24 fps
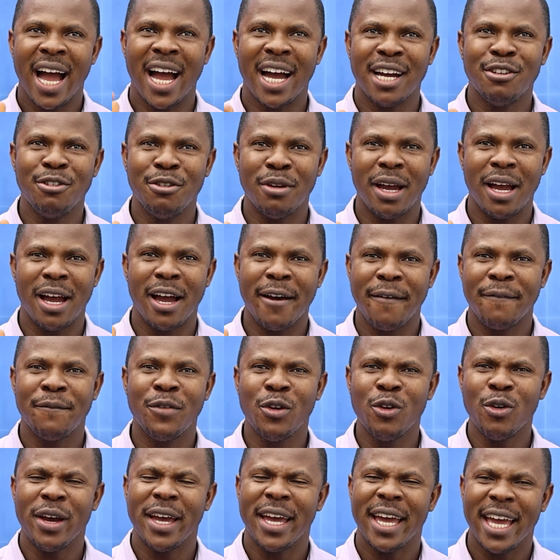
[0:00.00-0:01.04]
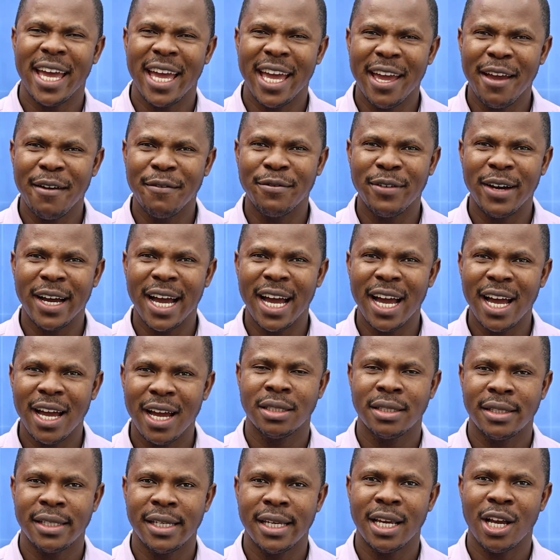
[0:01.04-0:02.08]
Have you ever
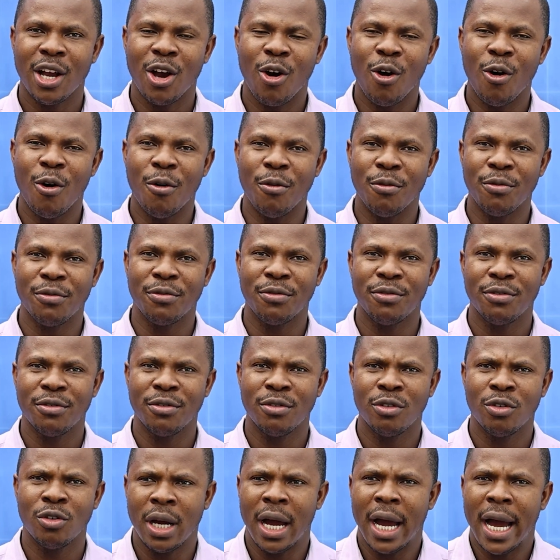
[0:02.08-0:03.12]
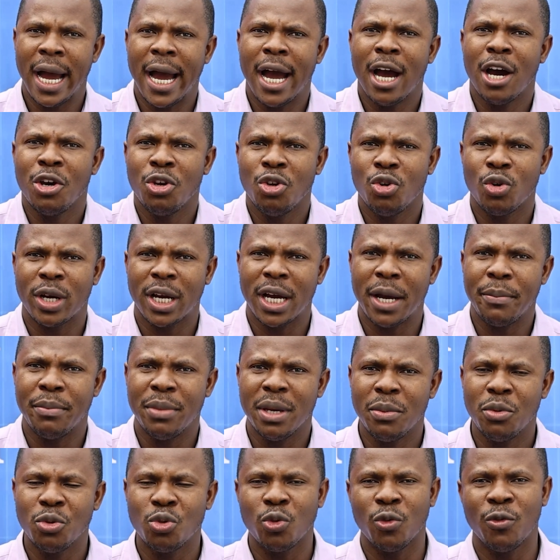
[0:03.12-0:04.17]
think of how you can be
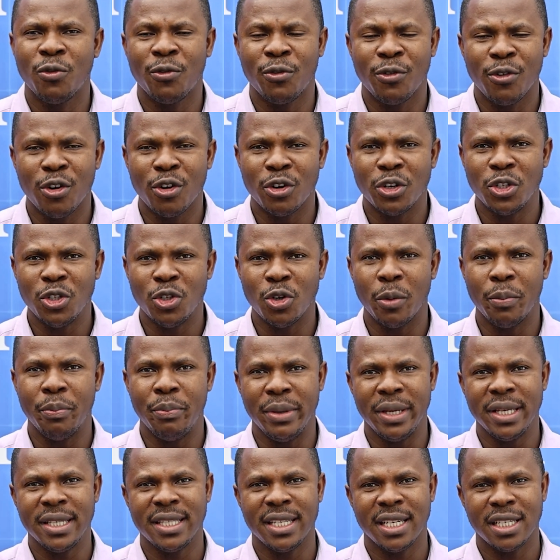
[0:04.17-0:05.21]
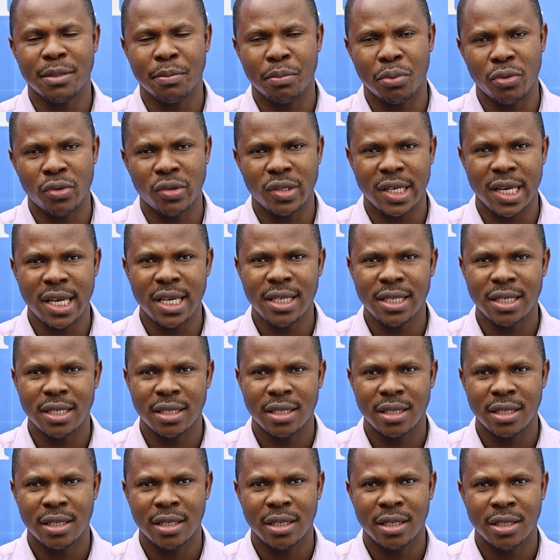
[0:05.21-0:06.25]
able to fund your business process,
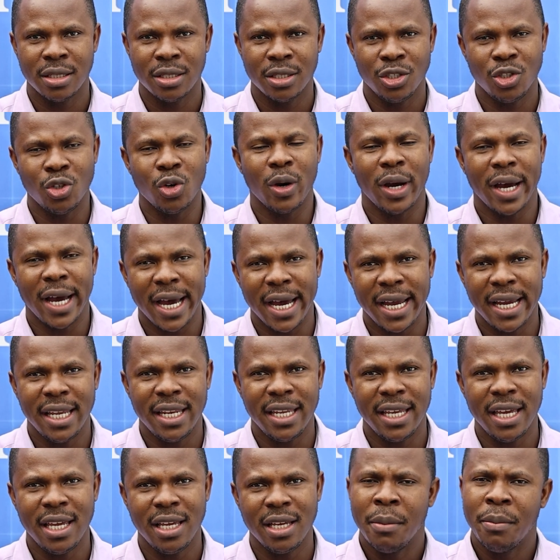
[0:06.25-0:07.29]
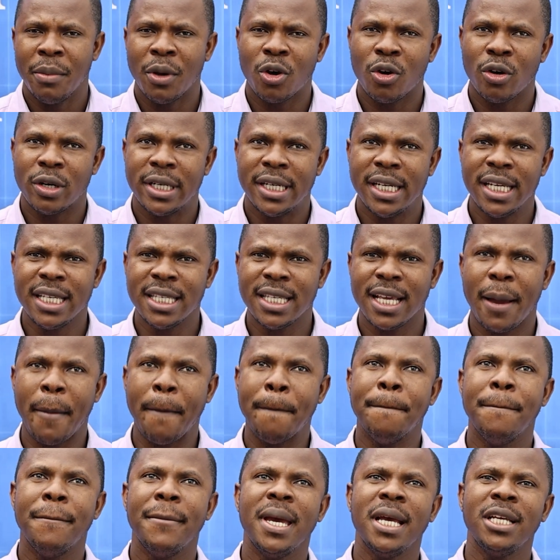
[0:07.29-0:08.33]
your idea? Because these are
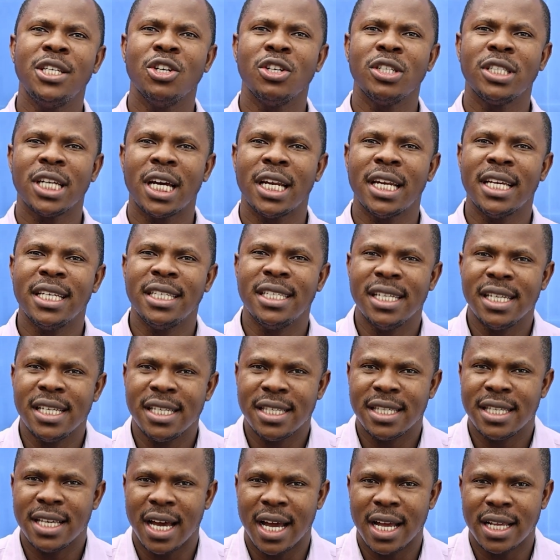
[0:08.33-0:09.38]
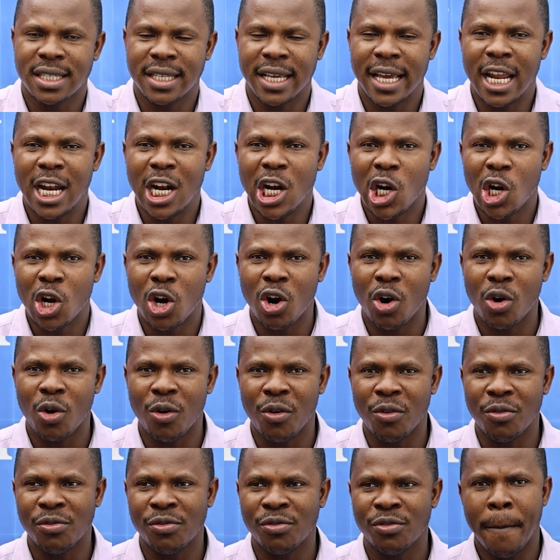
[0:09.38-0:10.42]
major challenges that a lot
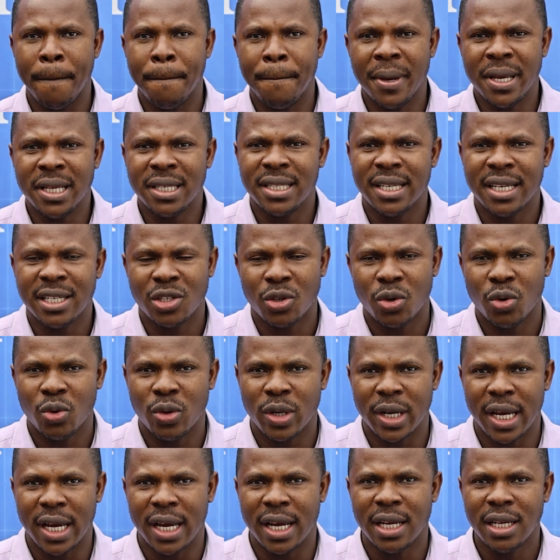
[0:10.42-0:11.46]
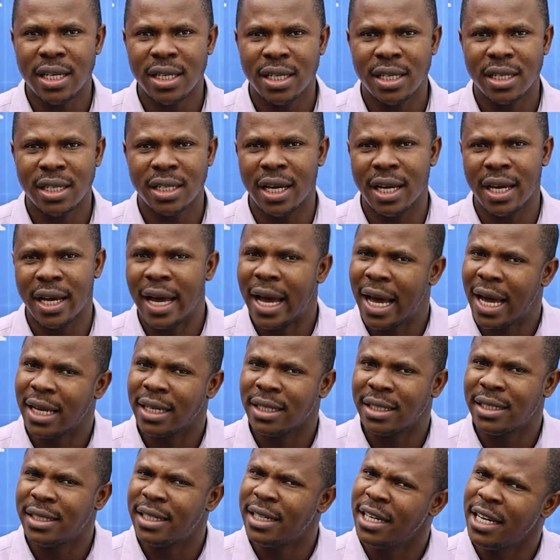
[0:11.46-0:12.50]
of business owner
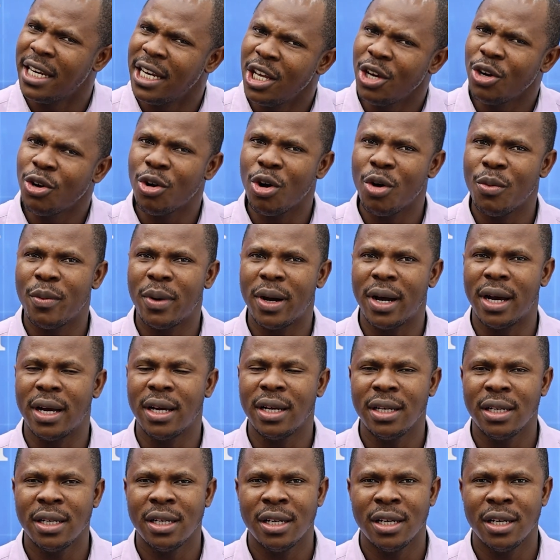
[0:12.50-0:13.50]
and the newcomer